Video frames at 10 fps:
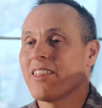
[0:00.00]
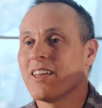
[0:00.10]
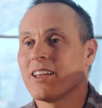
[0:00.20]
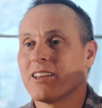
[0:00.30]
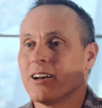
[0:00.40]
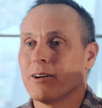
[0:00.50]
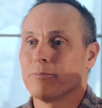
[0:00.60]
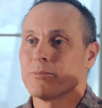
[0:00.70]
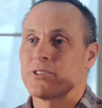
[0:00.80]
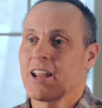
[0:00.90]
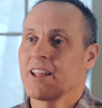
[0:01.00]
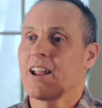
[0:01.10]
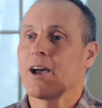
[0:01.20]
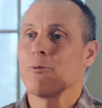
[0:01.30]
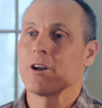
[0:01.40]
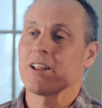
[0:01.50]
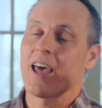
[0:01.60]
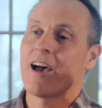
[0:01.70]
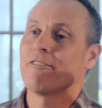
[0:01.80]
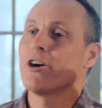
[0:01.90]
think Sandy and I wanted
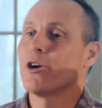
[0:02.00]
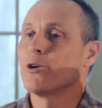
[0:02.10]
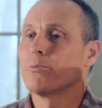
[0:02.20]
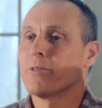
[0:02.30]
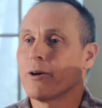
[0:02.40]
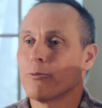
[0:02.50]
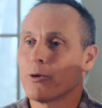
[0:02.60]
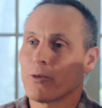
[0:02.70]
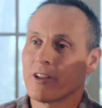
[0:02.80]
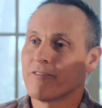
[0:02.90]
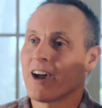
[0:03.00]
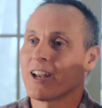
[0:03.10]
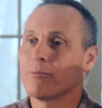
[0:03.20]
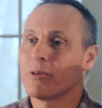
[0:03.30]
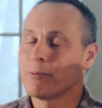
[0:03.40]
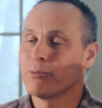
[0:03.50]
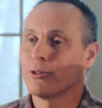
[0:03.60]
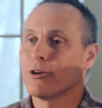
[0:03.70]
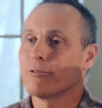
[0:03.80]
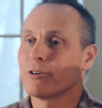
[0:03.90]
to have a home that when we invited
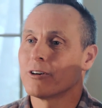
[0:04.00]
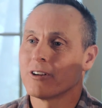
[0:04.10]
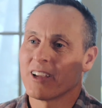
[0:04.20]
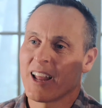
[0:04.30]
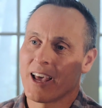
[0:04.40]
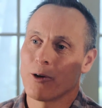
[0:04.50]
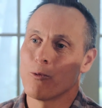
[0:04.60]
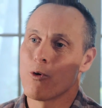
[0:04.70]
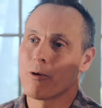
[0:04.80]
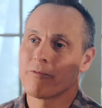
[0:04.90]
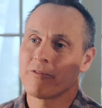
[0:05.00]
people over, it had a warm